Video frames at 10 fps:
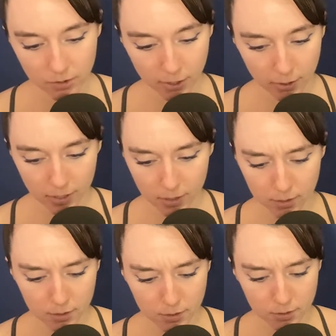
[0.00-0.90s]
There
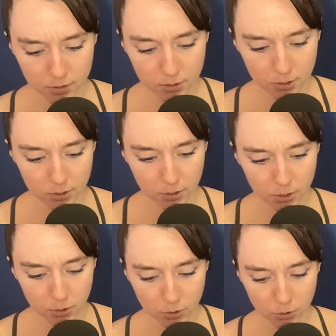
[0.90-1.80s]
is
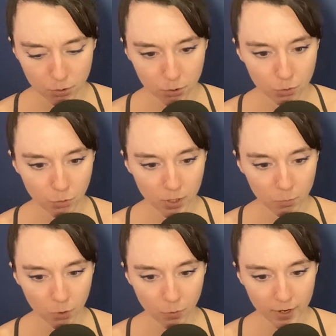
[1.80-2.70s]
3
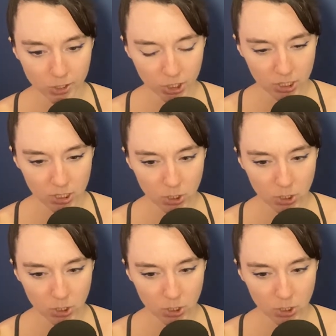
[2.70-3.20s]
more questions.